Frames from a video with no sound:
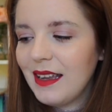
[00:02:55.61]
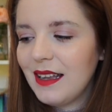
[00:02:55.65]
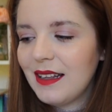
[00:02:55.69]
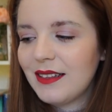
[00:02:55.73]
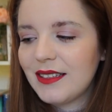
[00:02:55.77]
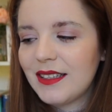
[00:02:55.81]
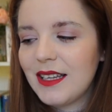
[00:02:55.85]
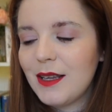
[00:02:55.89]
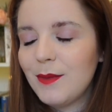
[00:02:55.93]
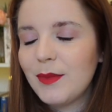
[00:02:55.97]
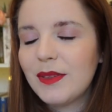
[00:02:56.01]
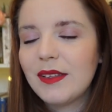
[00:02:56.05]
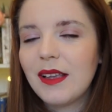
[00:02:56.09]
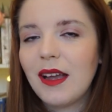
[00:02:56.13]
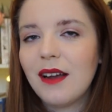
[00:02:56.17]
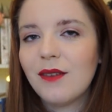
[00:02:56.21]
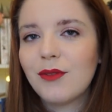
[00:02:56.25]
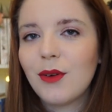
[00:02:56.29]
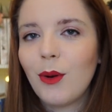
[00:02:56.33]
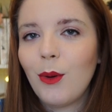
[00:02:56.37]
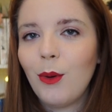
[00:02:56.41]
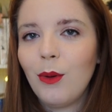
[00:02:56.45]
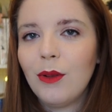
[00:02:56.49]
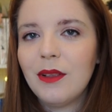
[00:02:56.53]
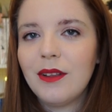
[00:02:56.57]
It seems to have
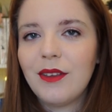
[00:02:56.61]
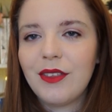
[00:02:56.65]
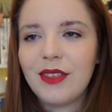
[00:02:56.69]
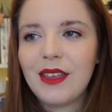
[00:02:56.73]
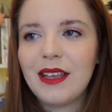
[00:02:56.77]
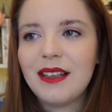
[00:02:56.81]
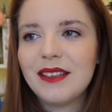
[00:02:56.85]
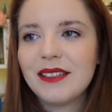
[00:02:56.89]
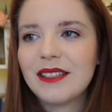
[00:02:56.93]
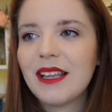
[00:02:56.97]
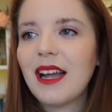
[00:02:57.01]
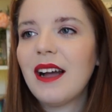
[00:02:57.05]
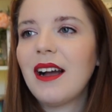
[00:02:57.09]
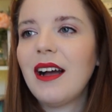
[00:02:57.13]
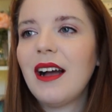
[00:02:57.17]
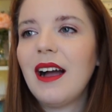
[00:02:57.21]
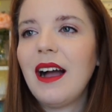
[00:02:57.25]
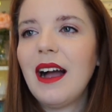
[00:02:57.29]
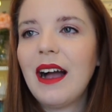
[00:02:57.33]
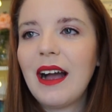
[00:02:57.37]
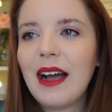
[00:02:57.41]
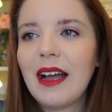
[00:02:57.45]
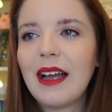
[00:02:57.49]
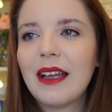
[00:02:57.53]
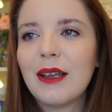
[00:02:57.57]
all the things that
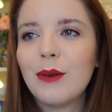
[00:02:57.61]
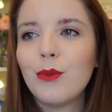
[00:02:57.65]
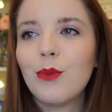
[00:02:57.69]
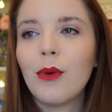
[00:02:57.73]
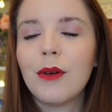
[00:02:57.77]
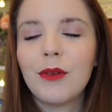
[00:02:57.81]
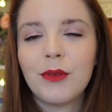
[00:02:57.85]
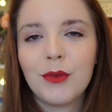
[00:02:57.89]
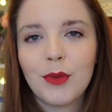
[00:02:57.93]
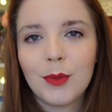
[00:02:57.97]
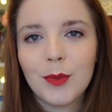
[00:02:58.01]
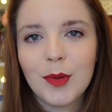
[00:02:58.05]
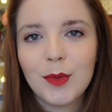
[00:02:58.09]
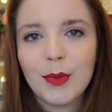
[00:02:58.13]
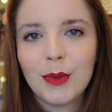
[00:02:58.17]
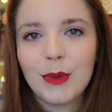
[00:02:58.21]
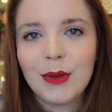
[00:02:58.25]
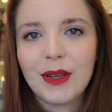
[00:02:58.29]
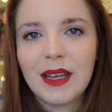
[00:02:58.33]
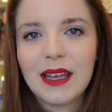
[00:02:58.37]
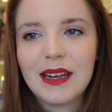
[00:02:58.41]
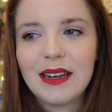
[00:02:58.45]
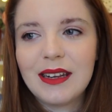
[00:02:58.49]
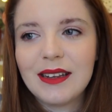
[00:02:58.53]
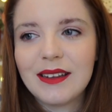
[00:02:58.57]
I want from a book
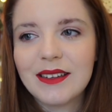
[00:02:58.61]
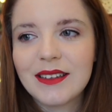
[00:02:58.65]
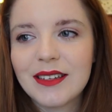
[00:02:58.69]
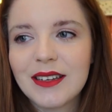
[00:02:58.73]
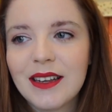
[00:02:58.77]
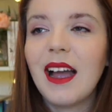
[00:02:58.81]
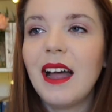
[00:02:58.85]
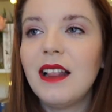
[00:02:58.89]
in it.